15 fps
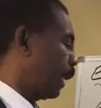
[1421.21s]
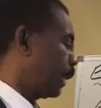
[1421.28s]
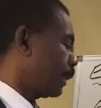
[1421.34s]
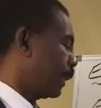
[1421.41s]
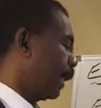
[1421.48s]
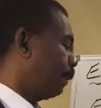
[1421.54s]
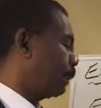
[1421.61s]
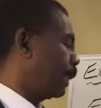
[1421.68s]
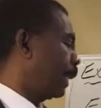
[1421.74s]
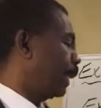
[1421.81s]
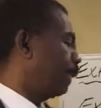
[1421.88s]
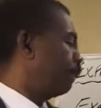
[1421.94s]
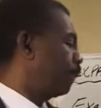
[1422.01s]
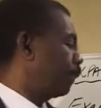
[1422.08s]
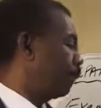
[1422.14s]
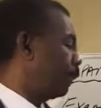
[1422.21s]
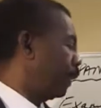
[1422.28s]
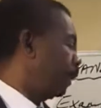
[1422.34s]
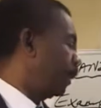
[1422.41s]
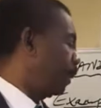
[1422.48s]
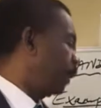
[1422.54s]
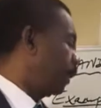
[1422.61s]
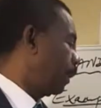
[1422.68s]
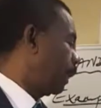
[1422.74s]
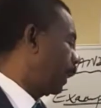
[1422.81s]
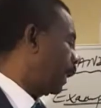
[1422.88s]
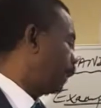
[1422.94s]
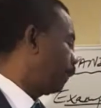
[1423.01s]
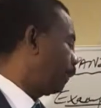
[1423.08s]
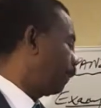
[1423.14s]
X times negative 3,
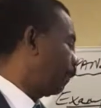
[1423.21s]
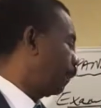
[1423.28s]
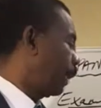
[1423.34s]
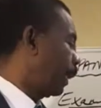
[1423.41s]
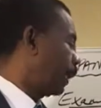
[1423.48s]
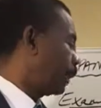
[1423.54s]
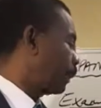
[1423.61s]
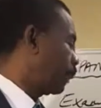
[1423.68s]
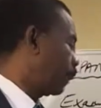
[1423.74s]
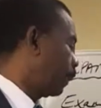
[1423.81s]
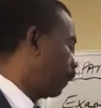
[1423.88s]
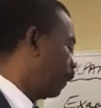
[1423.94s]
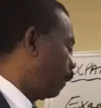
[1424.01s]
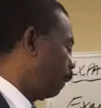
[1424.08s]
negative 3x.